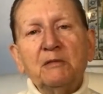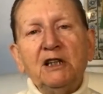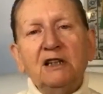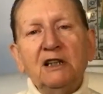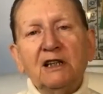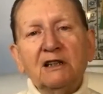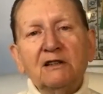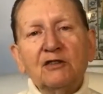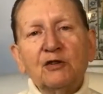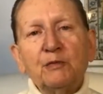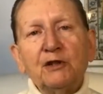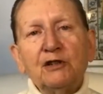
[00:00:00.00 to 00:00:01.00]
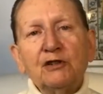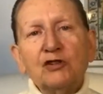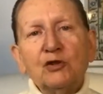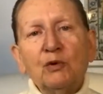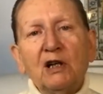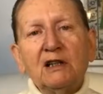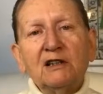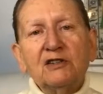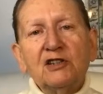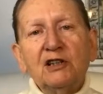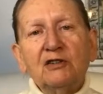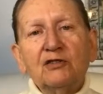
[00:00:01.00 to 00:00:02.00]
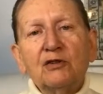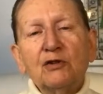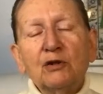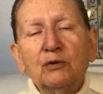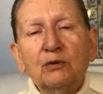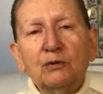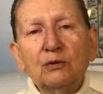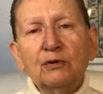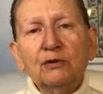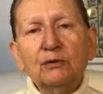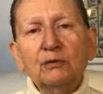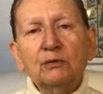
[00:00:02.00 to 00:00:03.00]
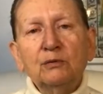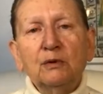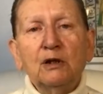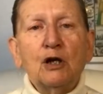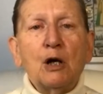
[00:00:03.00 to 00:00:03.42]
meaning in spirituality. So the guru